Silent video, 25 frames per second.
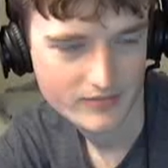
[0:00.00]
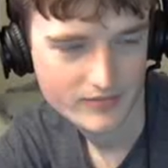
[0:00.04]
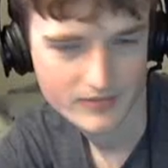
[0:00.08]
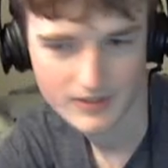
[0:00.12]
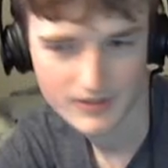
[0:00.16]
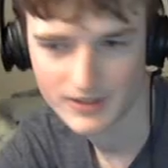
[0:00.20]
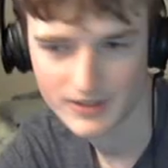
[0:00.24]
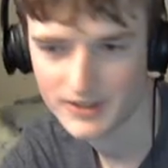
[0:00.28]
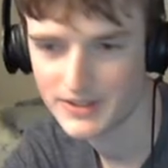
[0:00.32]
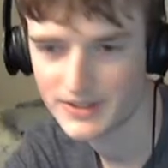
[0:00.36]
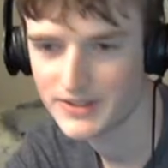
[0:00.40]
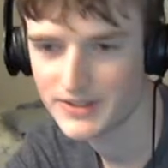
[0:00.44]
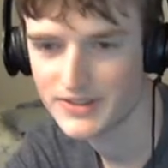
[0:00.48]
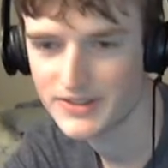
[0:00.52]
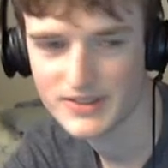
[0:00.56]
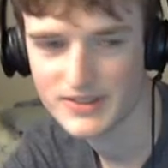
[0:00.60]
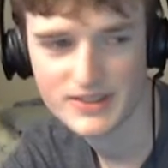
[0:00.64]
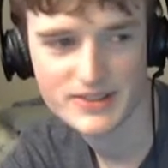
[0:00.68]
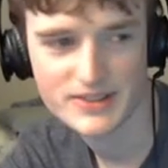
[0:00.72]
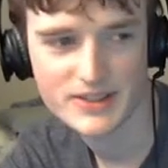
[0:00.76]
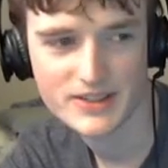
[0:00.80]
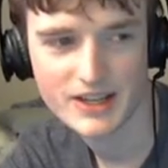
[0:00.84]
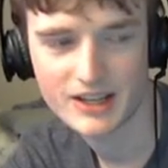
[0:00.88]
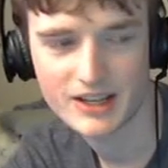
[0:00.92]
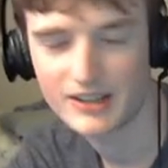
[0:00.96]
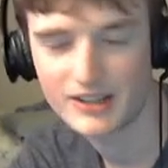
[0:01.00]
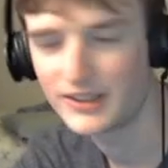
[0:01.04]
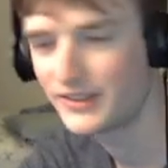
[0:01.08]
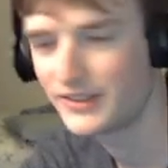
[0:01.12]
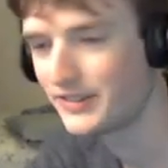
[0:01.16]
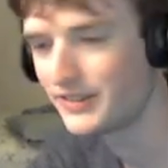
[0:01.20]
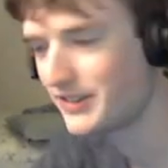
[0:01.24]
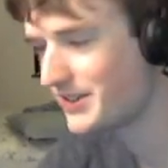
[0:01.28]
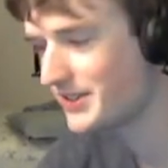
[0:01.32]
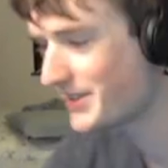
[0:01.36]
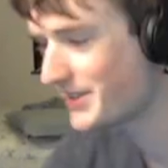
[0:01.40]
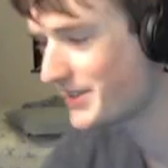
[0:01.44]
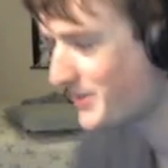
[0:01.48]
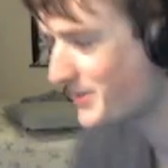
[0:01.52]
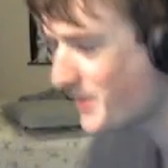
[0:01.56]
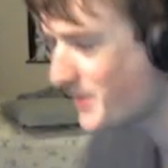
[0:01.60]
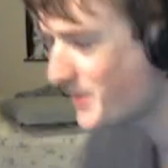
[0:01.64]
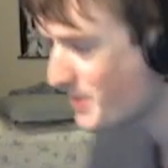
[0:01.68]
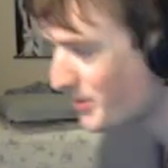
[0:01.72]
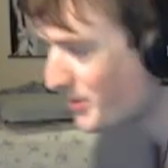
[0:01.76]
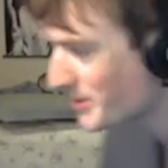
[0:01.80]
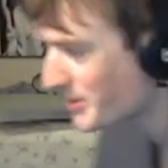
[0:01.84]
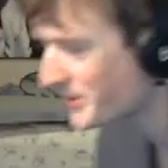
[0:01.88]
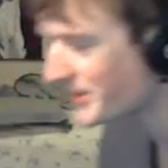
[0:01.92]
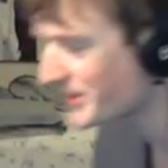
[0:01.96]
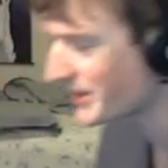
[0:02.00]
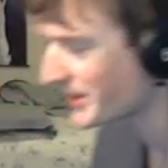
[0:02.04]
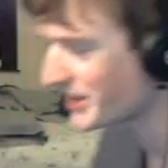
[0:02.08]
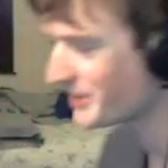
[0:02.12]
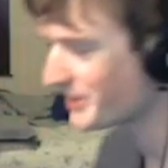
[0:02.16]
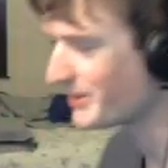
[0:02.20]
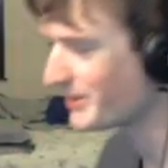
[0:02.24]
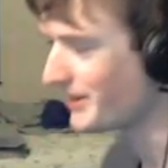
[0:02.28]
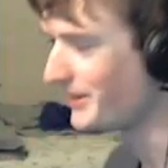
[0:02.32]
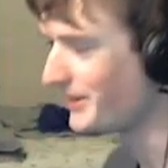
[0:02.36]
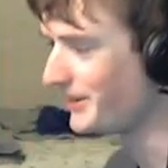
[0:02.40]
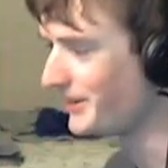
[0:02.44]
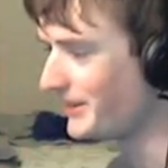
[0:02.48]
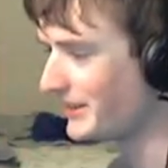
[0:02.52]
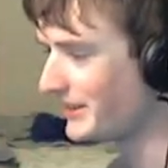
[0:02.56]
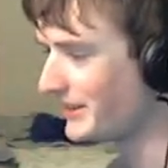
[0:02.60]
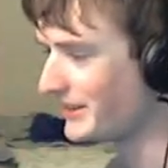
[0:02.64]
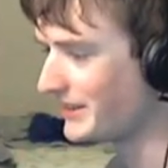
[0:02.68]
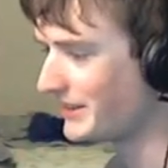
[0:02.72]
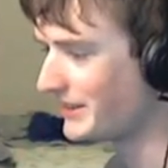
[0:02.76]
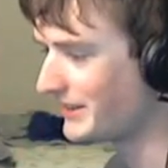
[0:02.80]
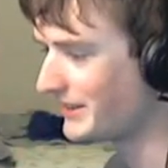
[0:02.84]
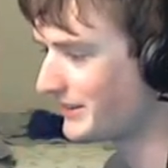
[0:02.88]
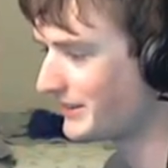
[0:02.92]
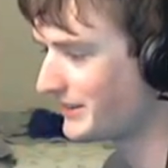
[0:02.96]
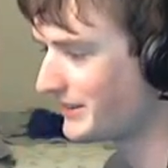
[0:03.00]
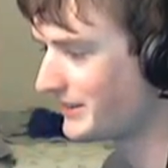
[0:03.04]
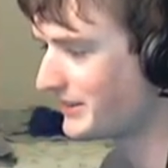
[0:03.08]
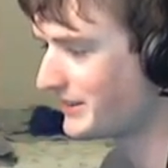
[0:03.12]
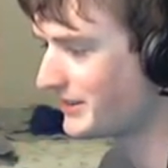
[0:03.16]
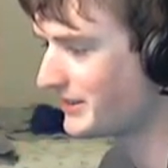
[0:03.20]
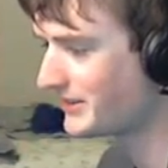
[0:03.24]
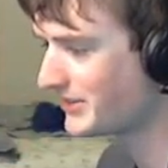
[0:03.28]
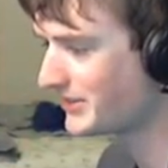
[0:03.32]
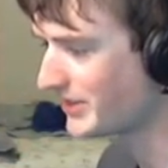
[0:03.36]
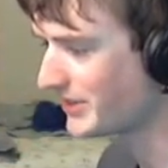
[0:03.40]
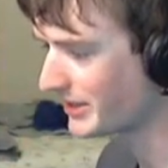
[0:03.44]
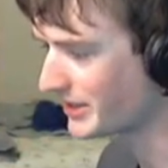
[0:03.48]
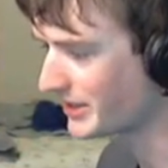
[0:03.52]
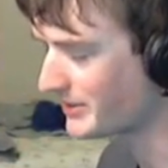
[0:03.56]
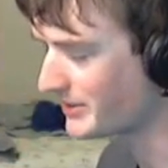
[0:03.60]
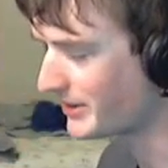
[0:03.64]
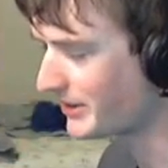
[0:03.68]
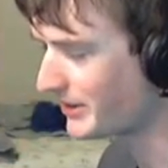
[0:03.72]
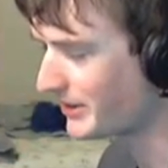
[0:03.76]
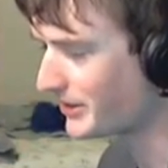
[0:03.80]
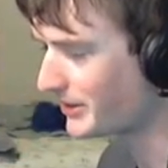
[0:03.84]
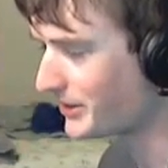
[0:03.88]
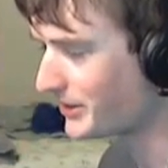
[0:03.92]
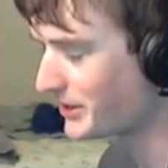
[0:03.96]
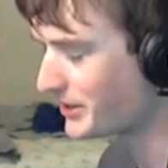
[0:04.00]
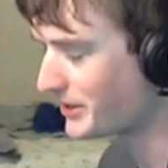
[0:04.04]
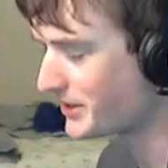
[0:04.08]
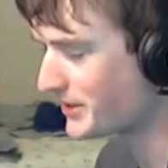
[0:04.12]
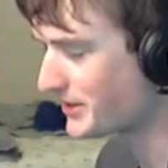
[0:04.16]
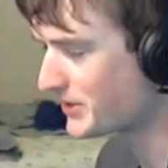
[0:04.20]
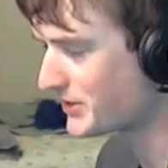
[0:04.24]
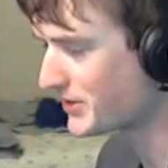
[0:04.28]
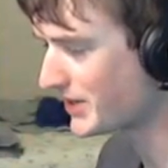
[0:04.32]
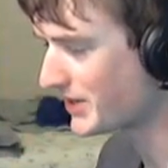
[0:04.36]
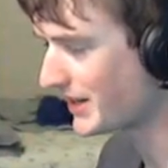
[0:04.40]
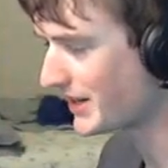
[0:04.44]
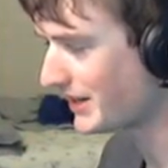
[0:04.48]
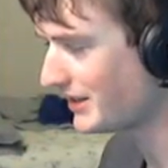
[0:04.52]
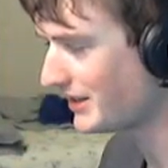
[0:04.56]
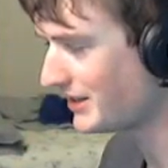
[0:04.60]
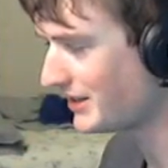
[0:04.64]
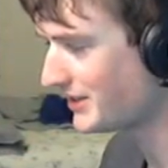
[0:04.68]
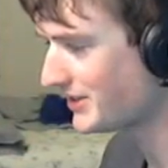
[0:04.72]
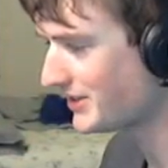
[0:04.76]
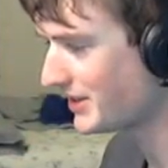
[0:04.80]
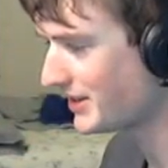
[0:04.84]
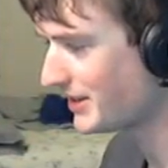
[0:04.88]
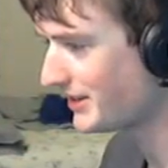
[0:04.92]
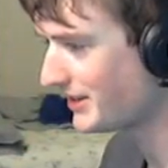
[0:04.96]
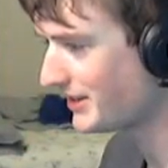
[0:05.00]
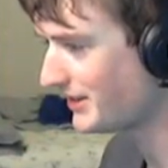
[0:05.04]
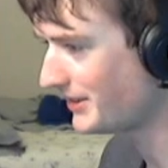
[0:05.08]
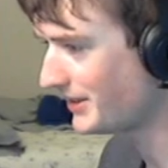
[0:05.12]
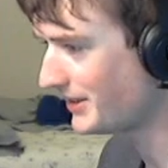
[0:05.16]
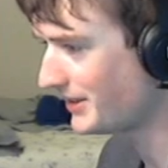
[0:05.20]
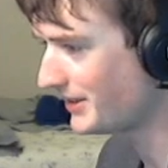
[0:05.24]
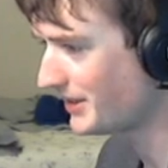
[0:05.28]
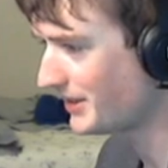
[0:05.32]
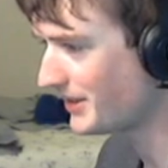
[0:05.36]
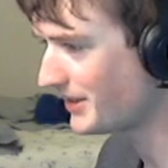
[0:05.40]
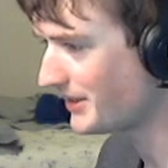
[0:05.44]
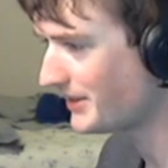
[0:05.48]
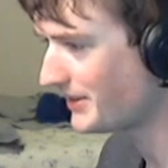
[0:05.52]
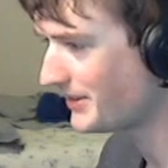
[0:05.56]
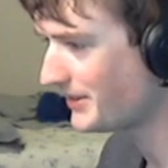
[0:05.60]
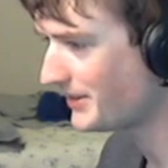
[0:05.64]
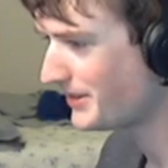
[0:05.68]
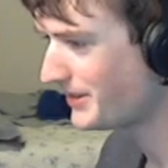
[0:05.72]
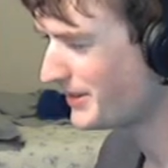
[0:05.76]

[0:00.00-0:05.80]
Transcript: All right, since I don't know, since people were talking about it earlier in chat, I'll